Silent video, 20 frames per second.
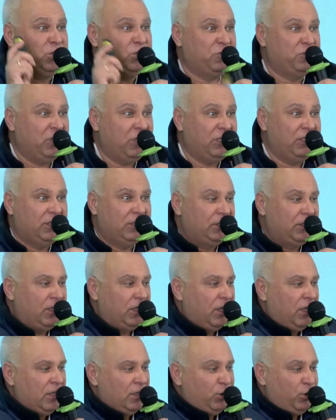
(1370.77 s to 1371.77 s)
I worked
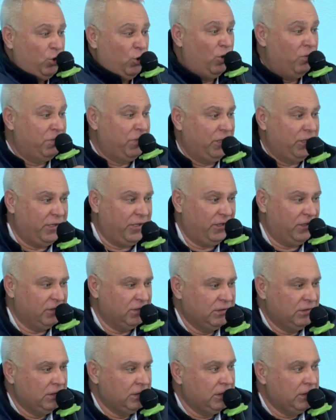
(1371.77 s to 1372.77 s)
together with a
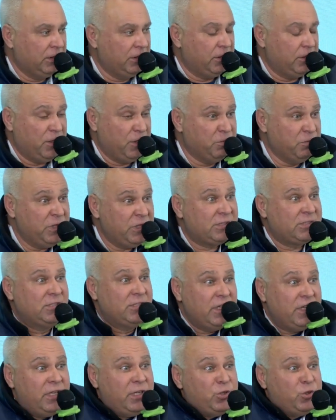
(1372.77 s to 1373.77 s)
neuropathologist, a Doppler.
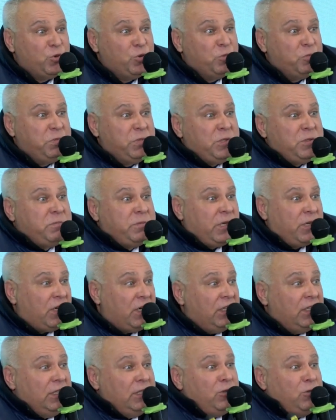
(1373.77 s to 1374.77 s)
Yeah, and
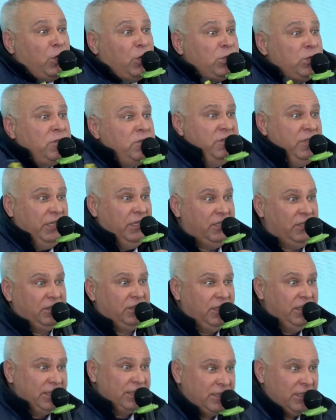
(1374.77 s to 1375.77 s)
with her, we
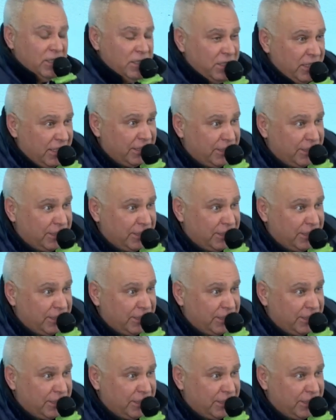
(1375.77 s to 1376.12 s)
were like,